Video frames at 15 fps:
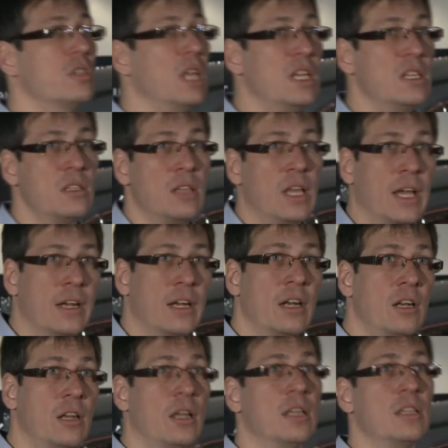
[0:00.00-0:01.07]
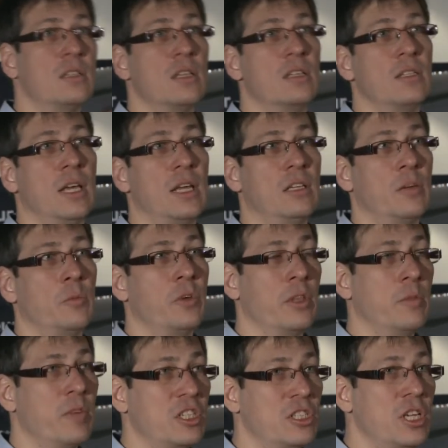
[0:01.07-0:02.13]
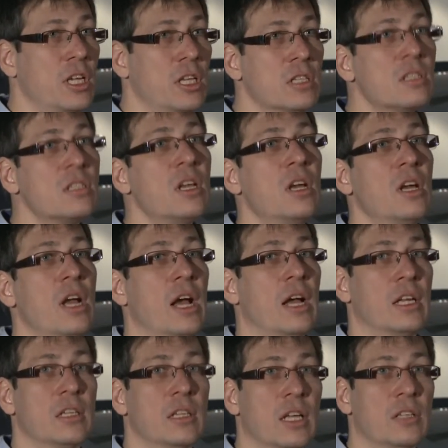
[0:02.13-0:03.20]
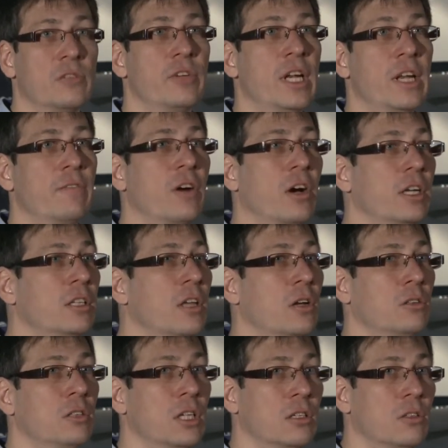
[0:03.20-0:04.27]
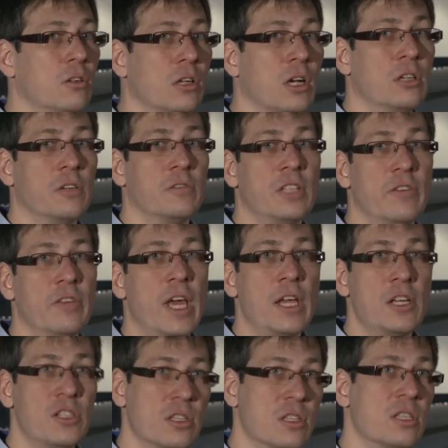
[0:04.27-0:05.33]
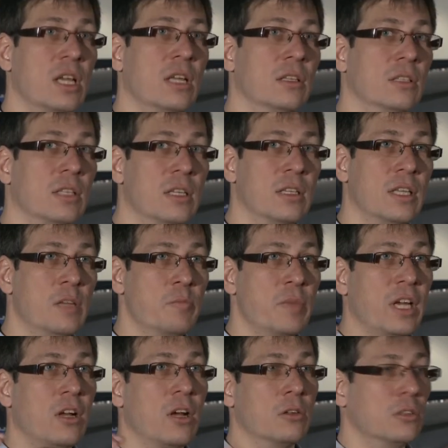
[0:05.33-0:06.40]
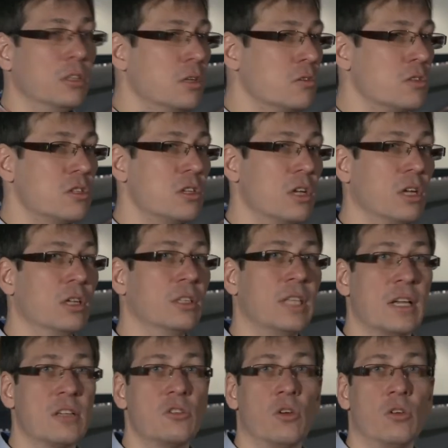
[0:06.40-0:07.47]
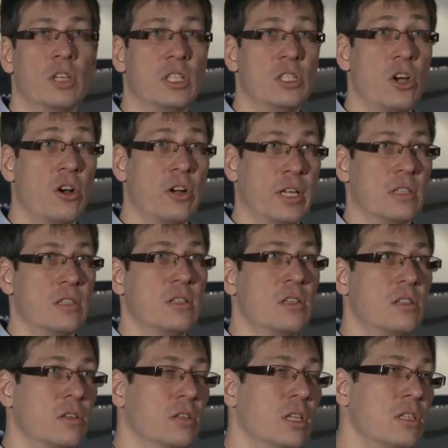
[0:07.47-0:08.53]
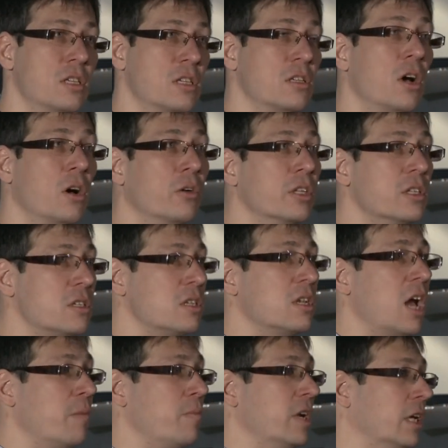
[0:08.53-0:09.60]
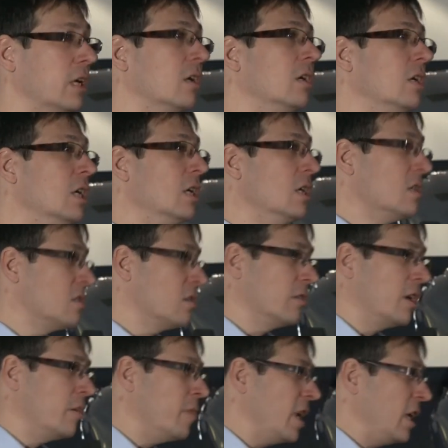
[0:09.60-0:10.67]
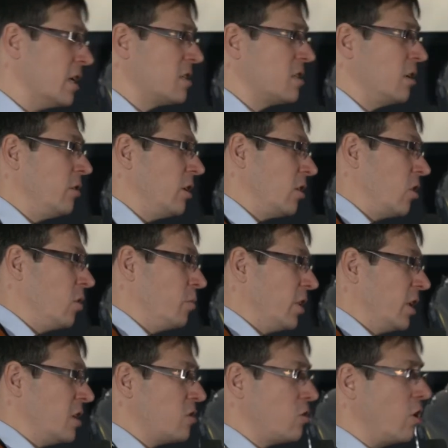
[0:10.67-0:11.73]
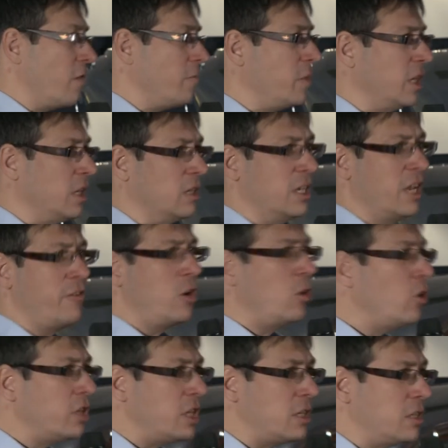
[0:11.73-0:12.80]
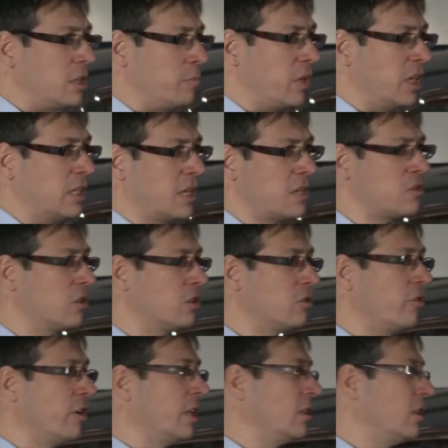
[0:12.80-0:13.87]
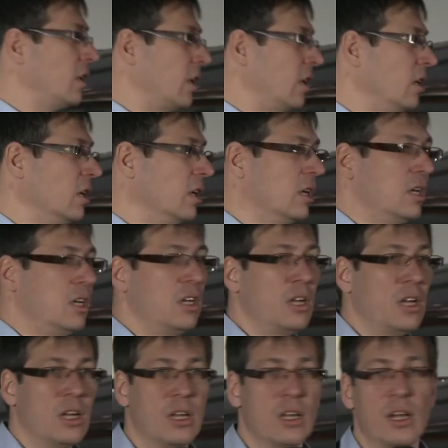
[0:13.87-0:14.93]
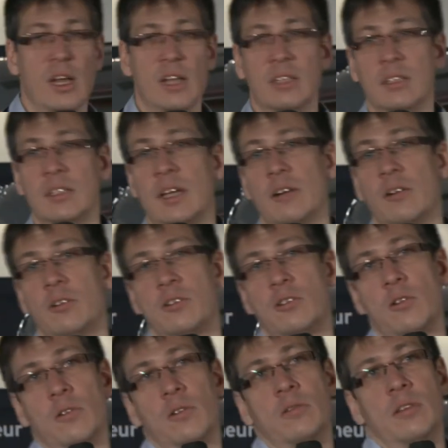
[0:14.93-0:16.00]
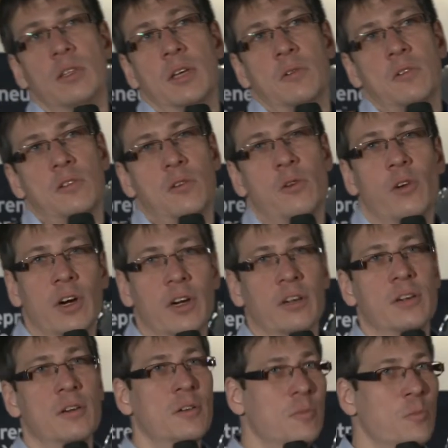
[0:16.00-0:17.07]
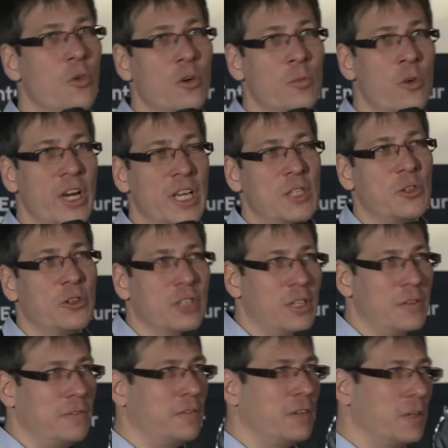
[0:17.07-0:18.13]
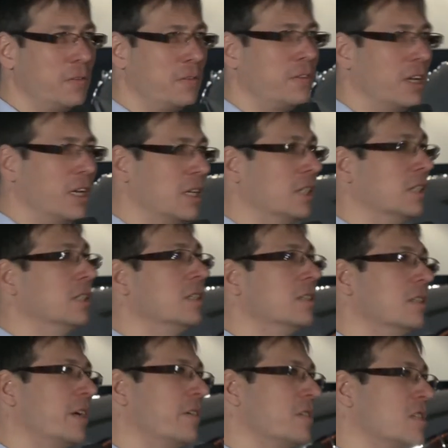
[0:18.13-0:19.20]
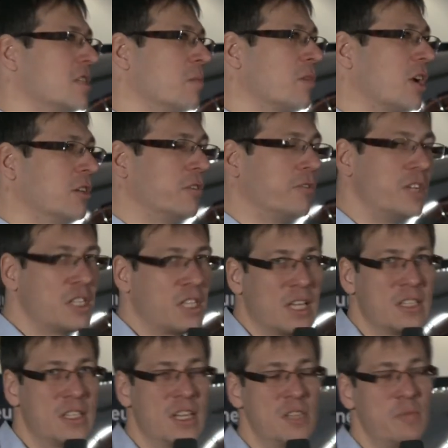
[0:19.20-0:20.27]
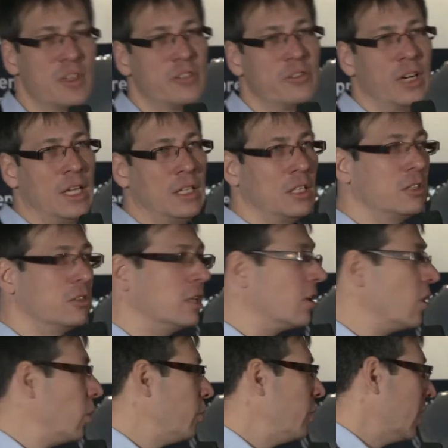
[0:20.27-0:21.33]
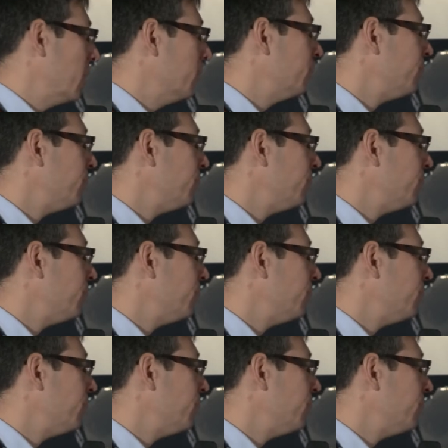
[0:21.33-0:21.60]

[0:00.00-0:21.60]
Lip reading: They can analyze this data with machines and really find out that all kind of deviations and then pick out those tax audit targets. So this is how it's happening. So there are many Estonian companies who have been never audited by tax authority, and there are also those who are more monitored if there is some kind of risk assessment related to the company.